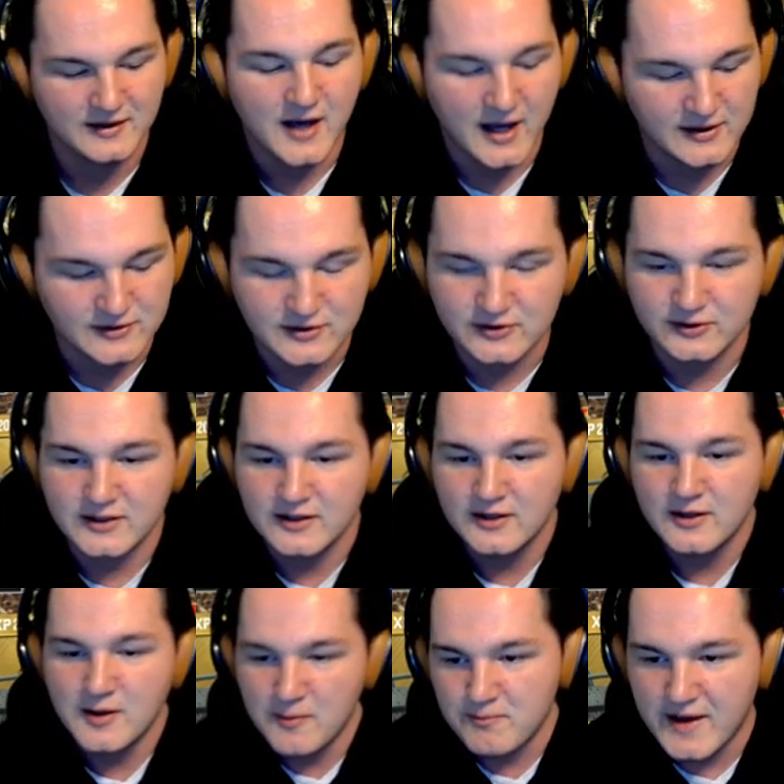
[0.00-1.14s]
I literally
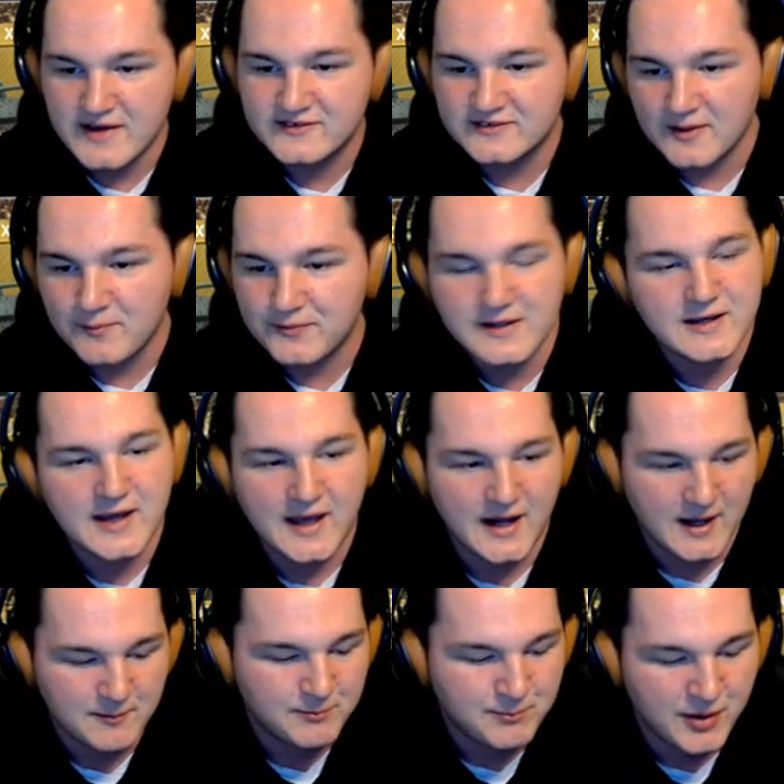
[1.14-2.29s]
make something and
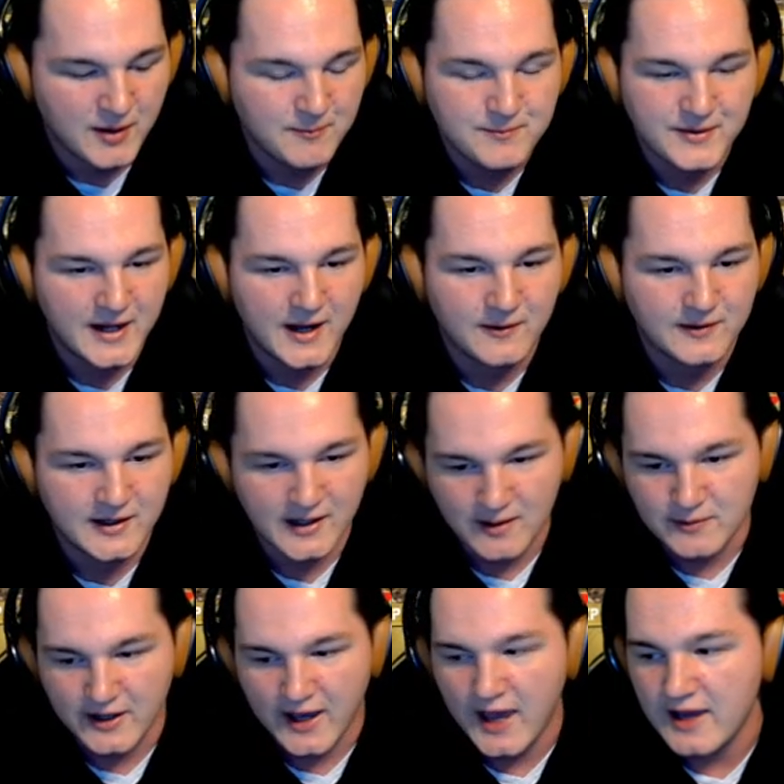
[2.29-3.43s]
I pump it out and I'm
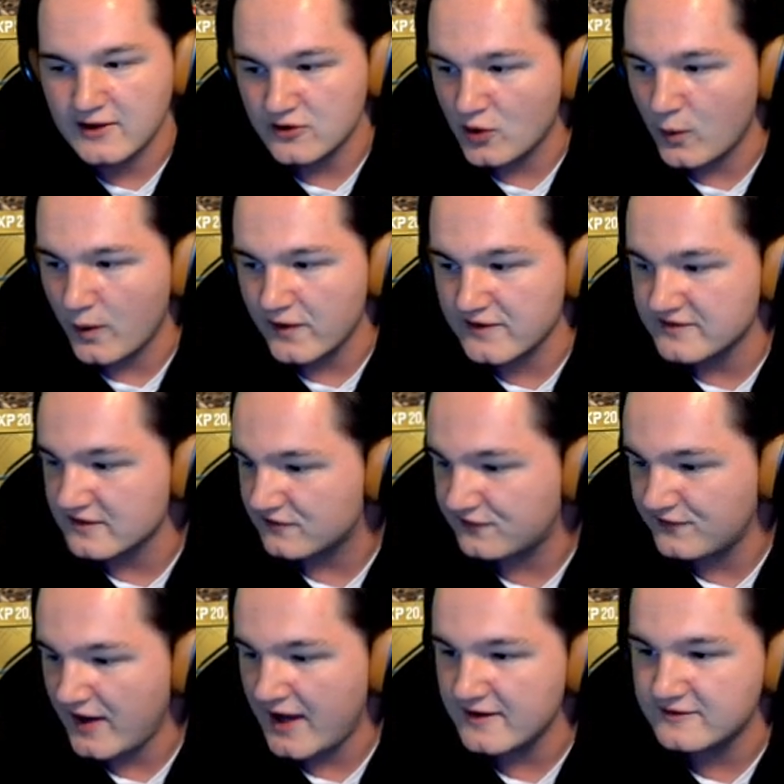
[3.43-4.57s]
like, hey, you know what? This is
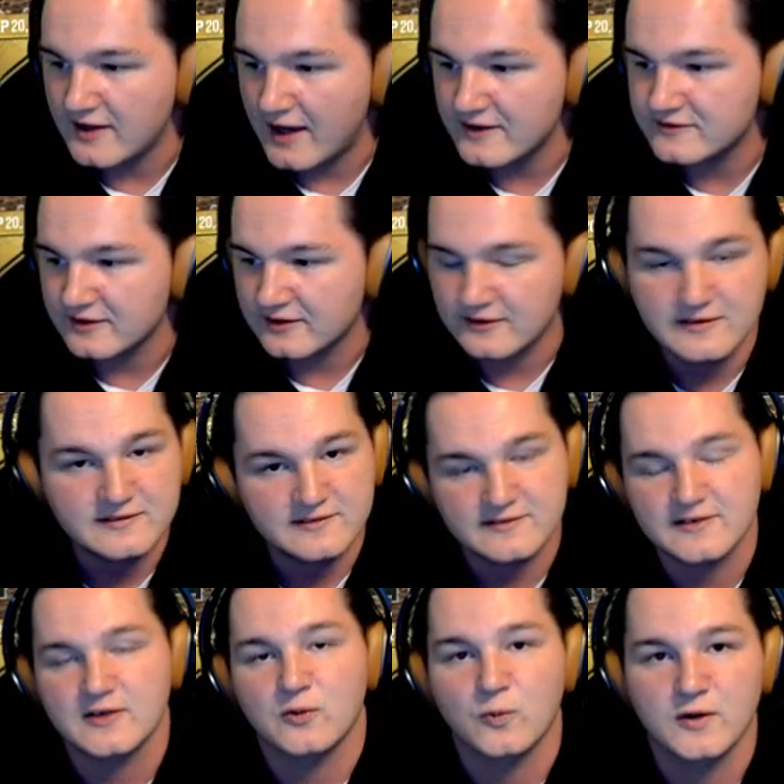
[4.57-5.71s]
fantastic. This is
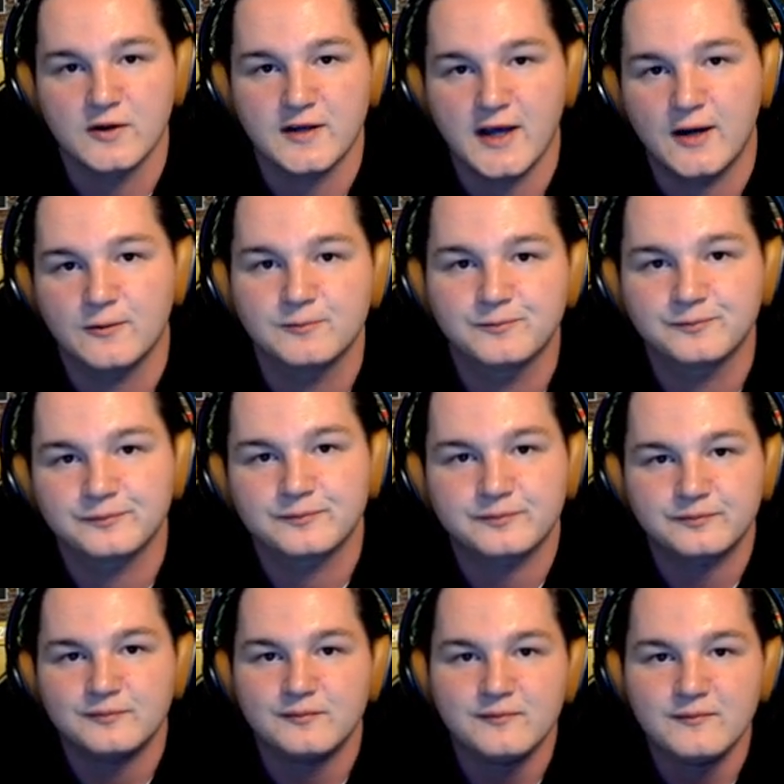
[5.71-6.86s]
going to work out.
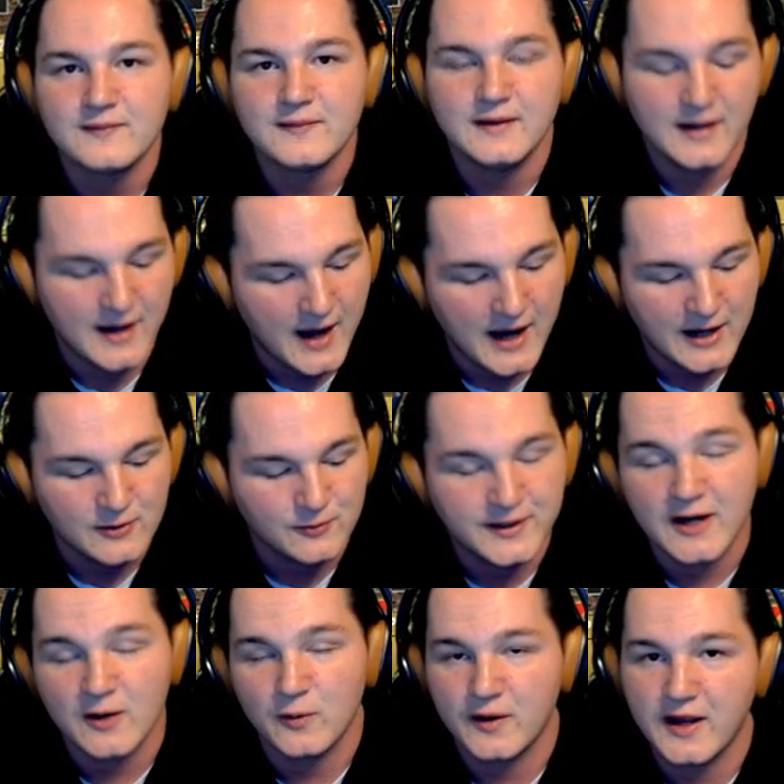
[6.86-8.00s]
I don't
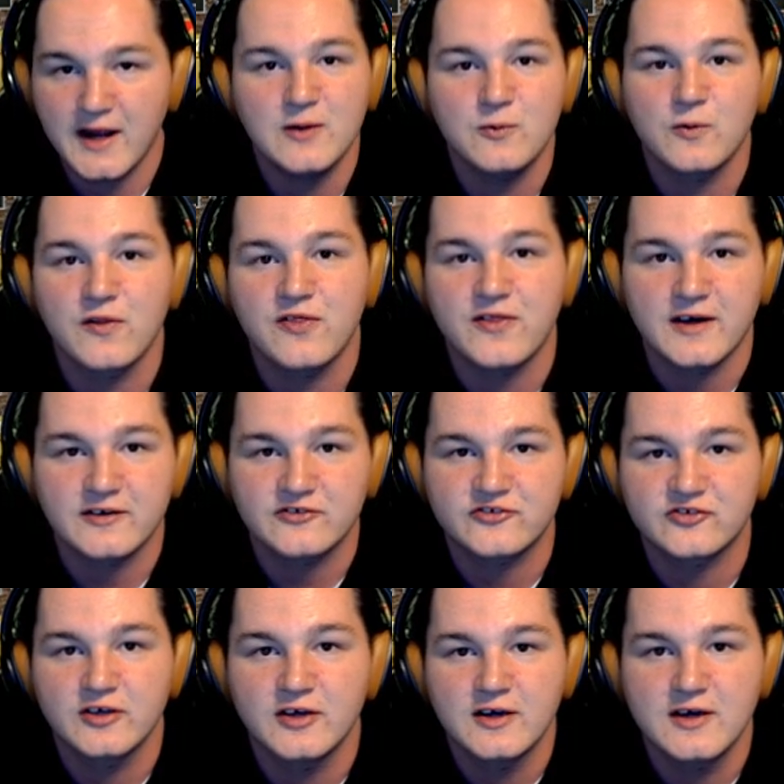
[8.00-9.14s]
care what anyone thinks
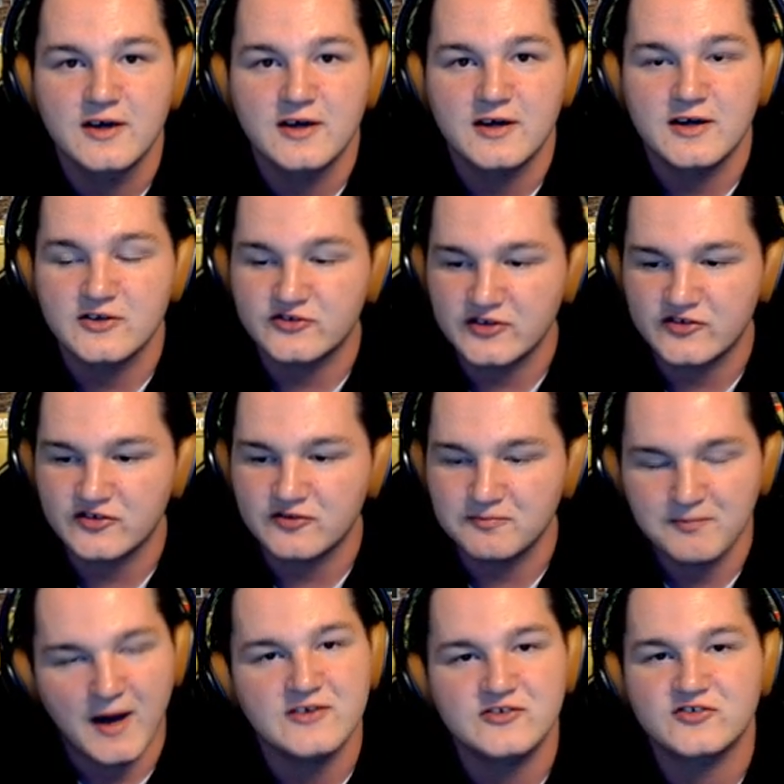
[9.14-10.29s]
because it's
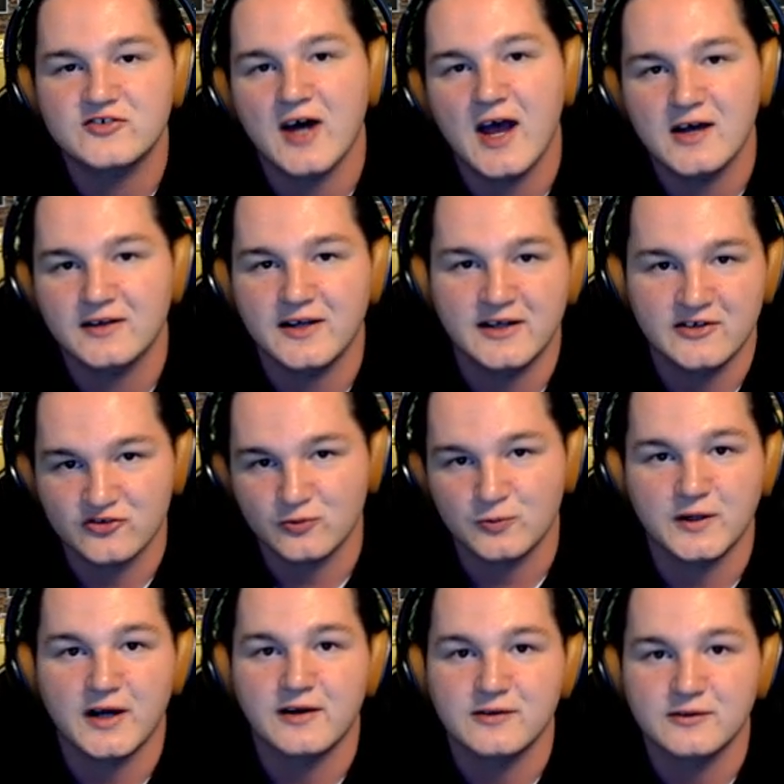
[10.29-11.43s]
my style and it's what
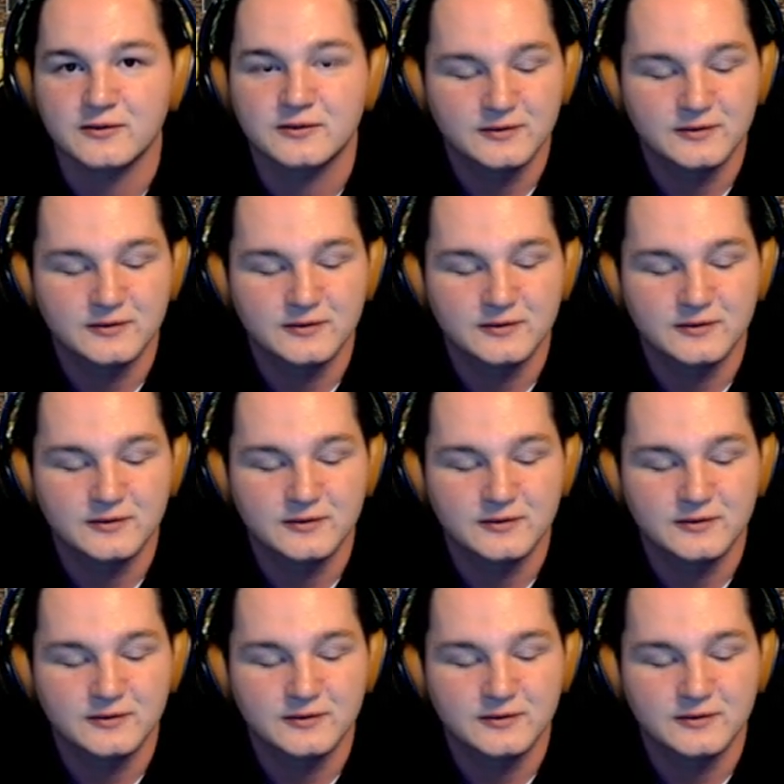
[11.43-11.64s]
I do.